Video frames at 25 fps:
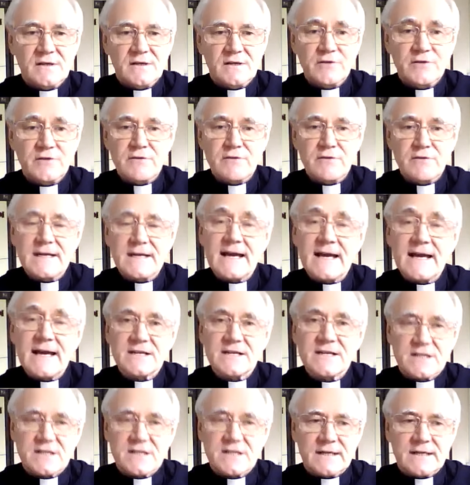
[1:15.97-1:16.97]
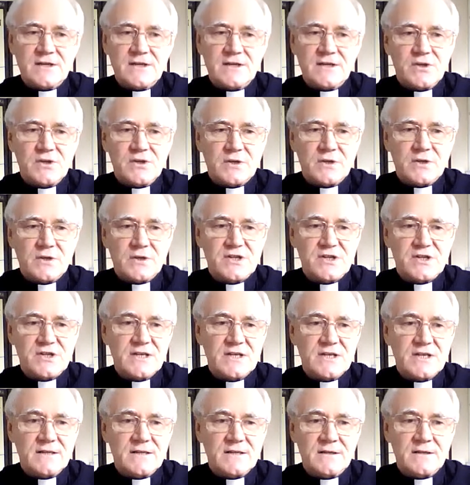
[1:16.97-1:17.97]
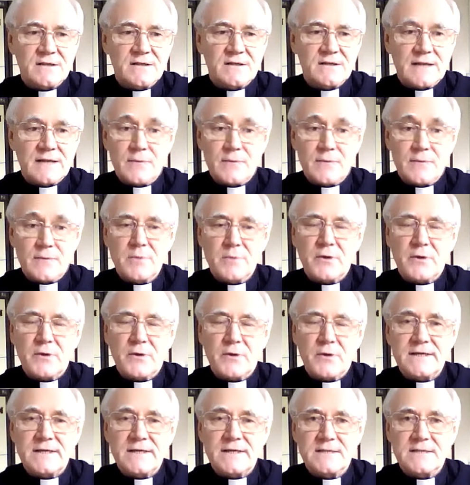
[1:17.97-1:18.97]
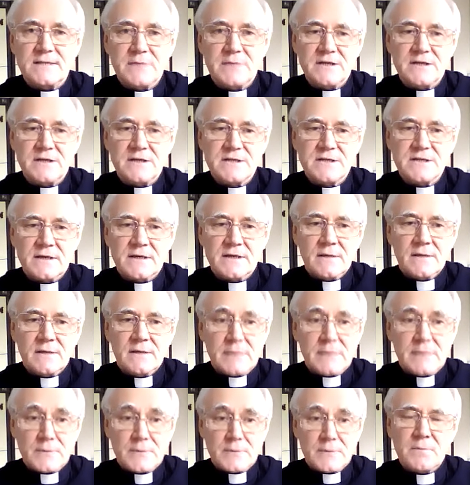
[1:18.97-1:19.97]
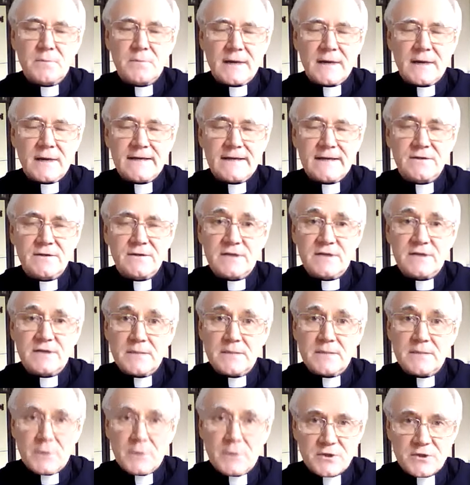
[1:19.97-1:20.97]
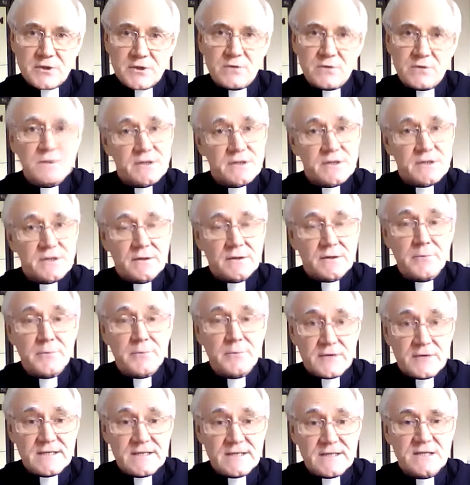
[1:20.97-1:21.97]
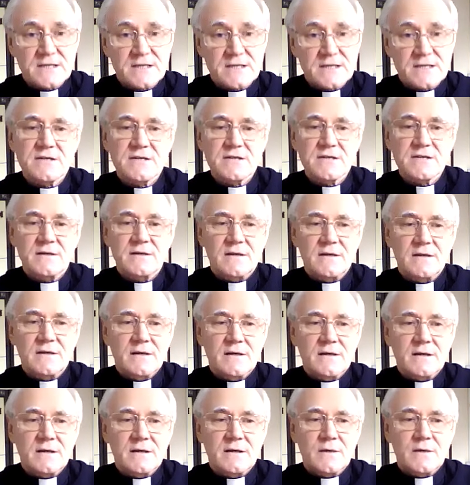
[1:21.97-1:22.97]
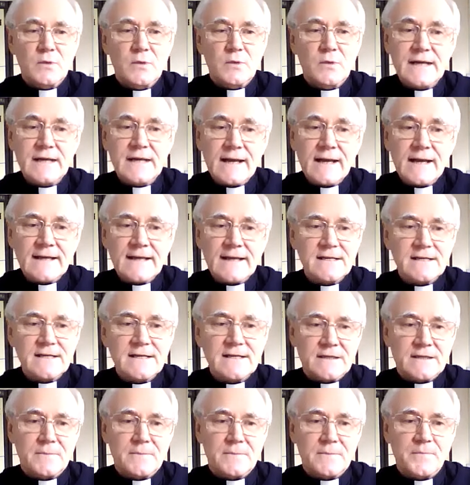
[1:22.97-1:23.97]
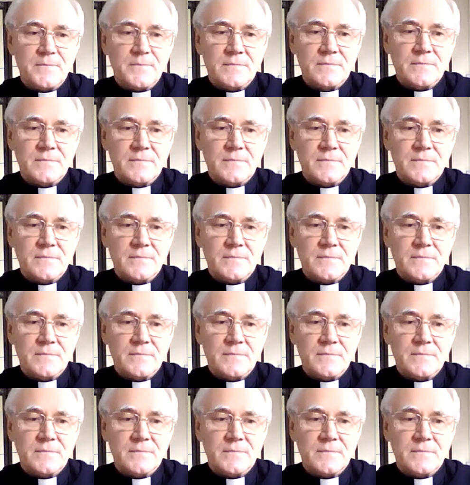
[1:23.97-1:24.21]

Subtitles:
If you read Acts 6, you can see that they were appointed because people complained that the apostles, the priests, were neglecting them.